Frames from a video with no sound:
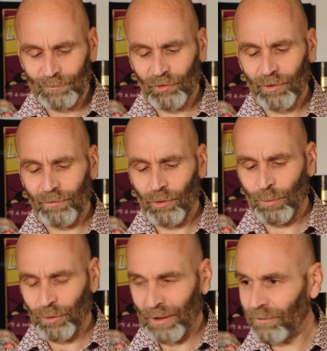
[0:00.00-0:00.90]
So if you
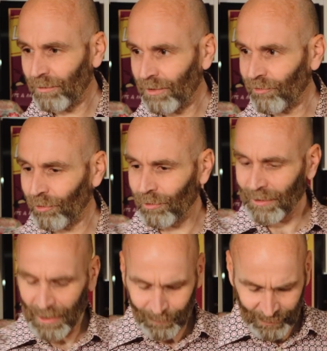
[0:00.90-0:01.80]
put in, oh, that's the wrong
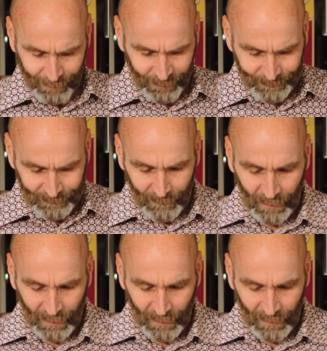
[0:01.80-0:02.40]
cap on that,